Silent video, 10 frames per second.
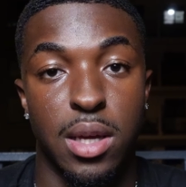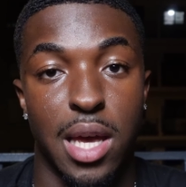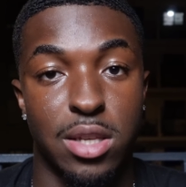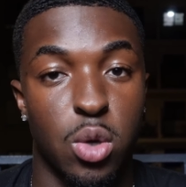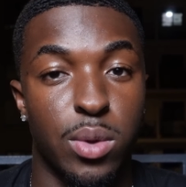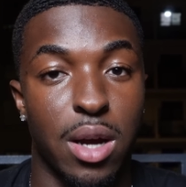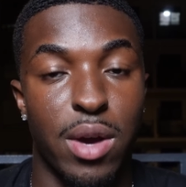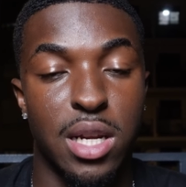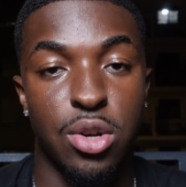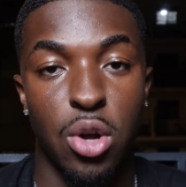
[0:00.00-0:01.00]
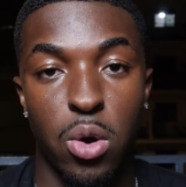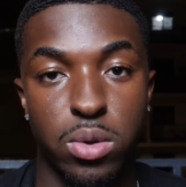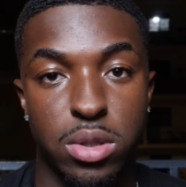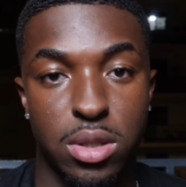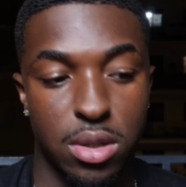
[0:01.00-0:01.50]
Is it someone that already
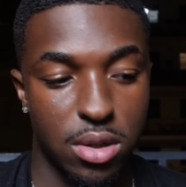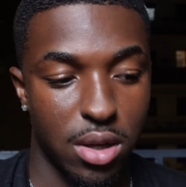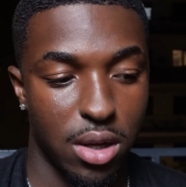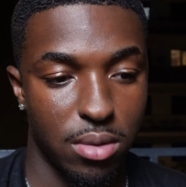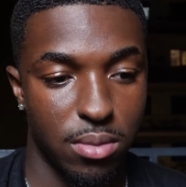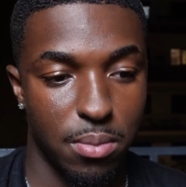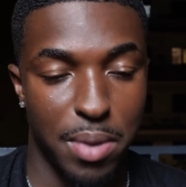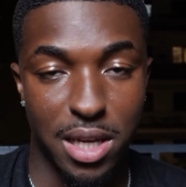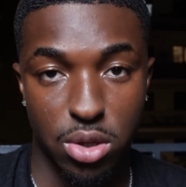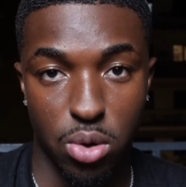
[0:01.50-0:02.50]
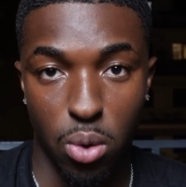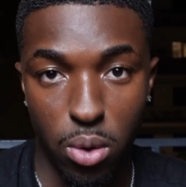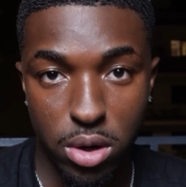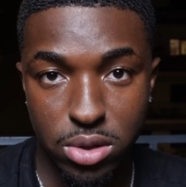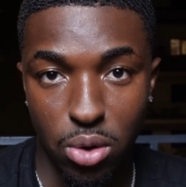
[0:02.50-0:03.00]
knows basic
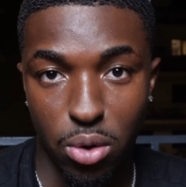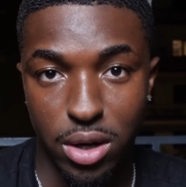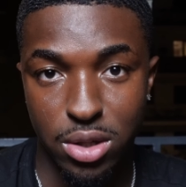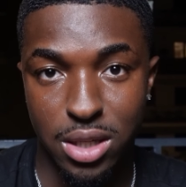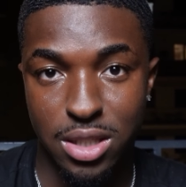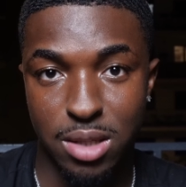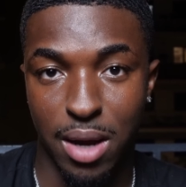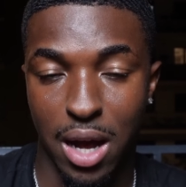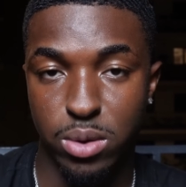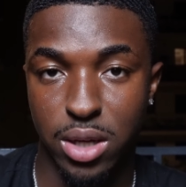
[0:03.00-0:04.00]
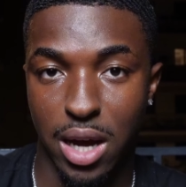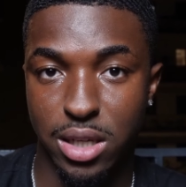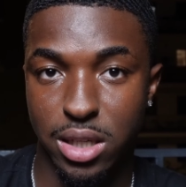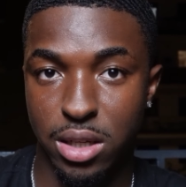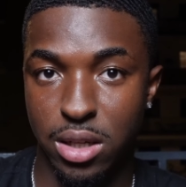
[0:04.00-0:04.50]
chords, or are you teaching them how to
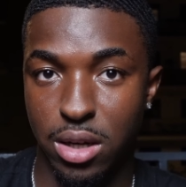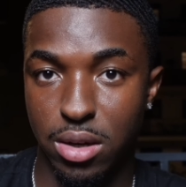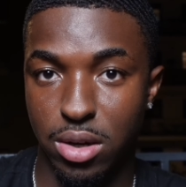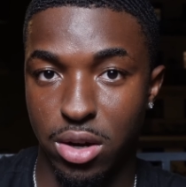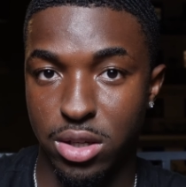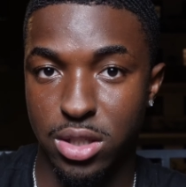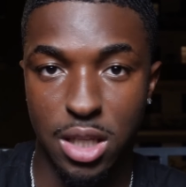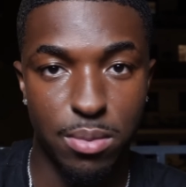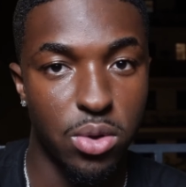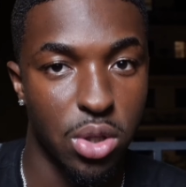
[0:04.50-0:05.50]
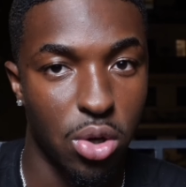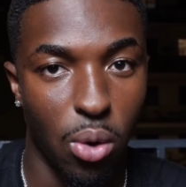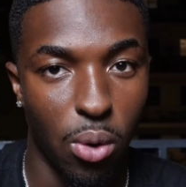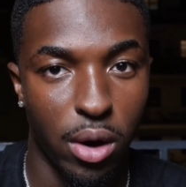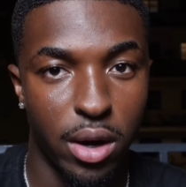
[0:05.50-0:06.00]
actually learn sheet music,
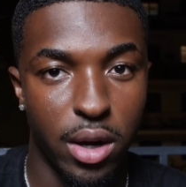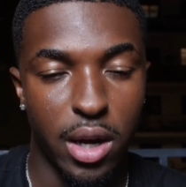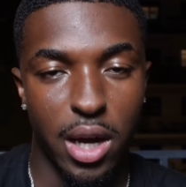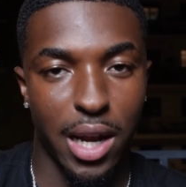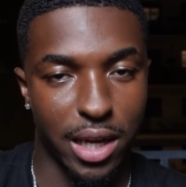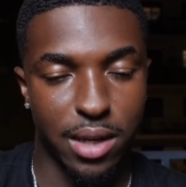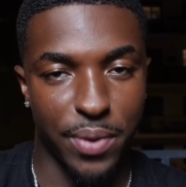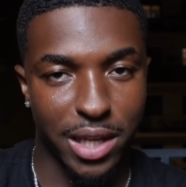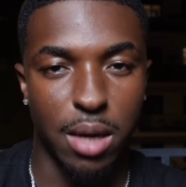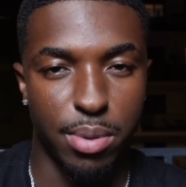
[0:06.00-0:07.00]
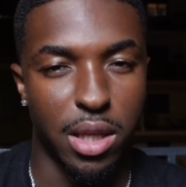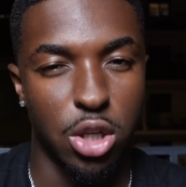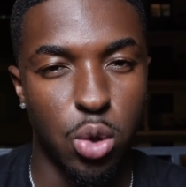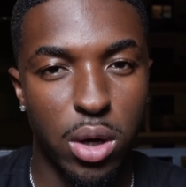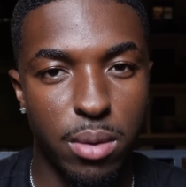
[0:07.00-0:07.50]
or like that type of thing?
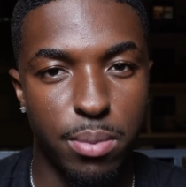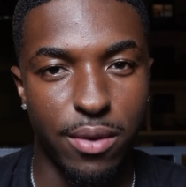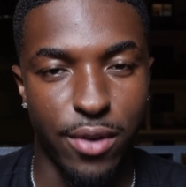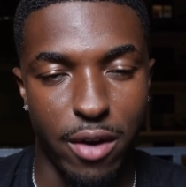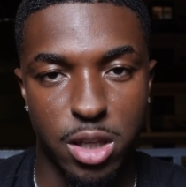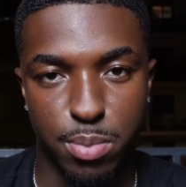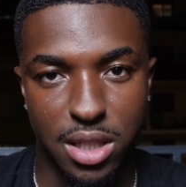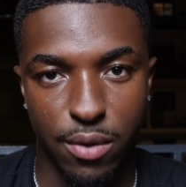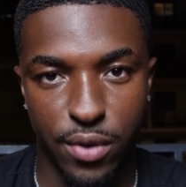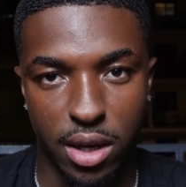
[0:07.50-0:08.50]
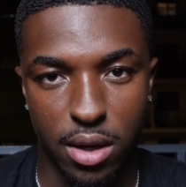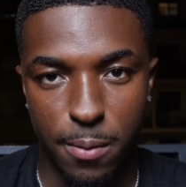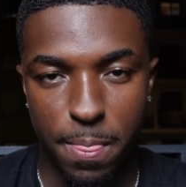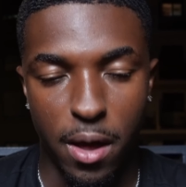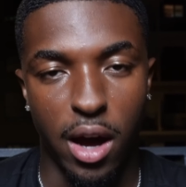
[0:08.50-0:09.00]
You want to be very specific
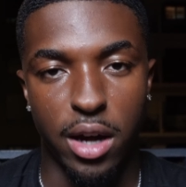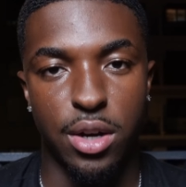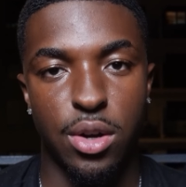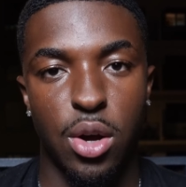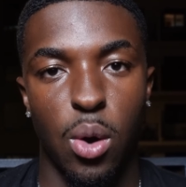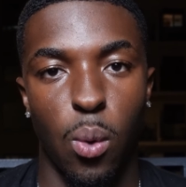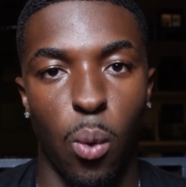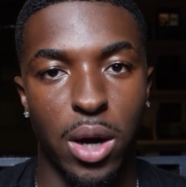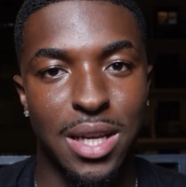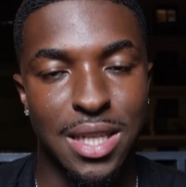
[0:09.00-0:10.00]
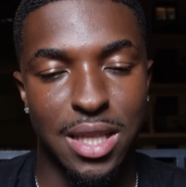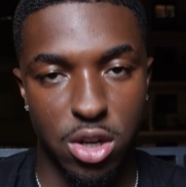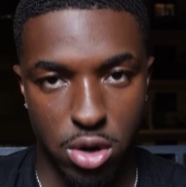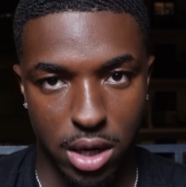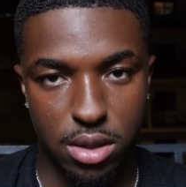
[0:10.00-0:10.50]
on what is it that
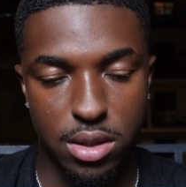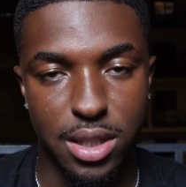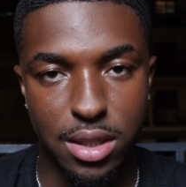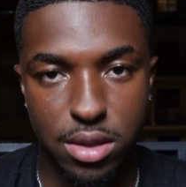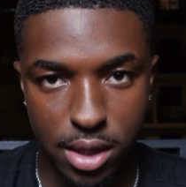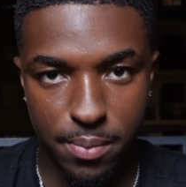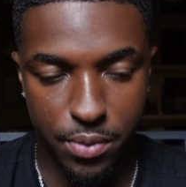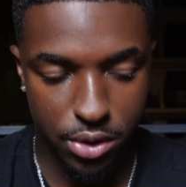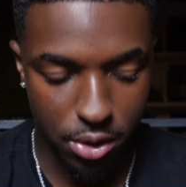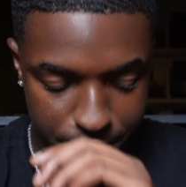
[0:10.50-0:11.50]
you're actually teaching them. So